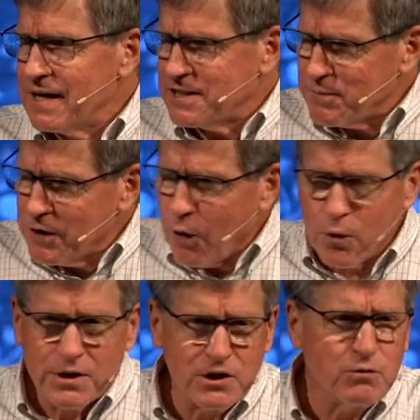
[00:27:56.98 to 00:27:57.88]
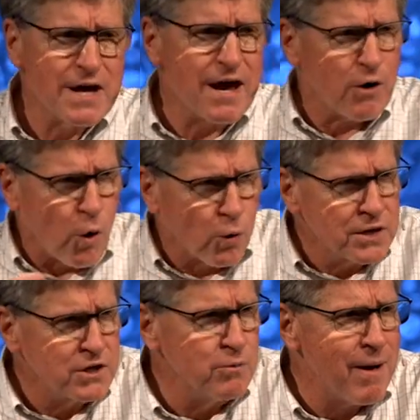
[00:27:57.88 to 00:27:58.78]
It's been holding you down,
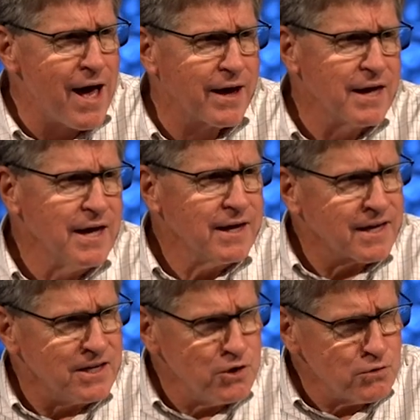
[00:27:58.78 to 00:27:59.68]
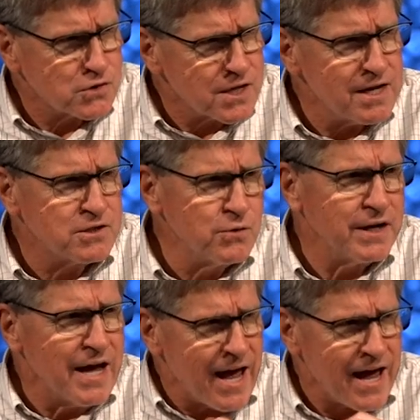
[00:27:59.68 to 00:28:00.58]
holding you back. Can you say to
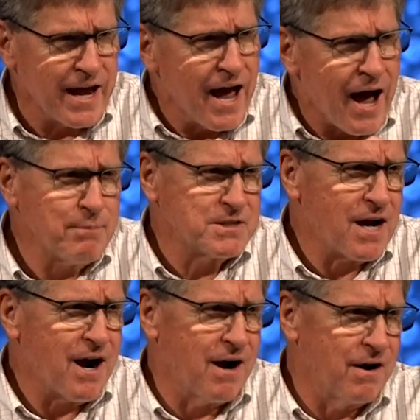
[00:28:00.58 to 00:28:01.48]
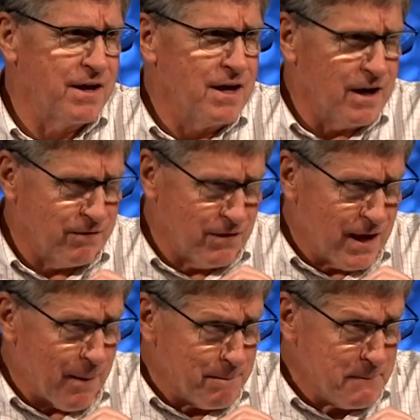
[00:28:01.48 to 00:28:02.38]
it, Hey, I'm tired of
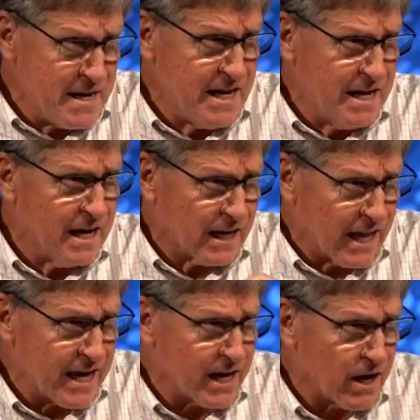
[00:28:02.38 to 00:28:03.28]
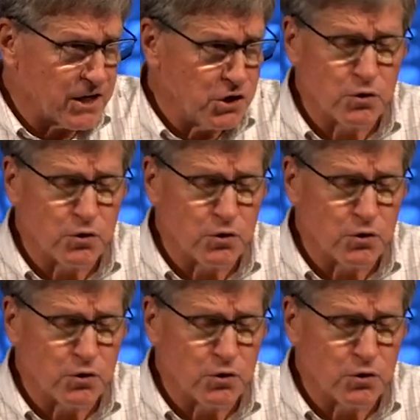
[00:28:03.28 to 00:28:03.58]
me laying on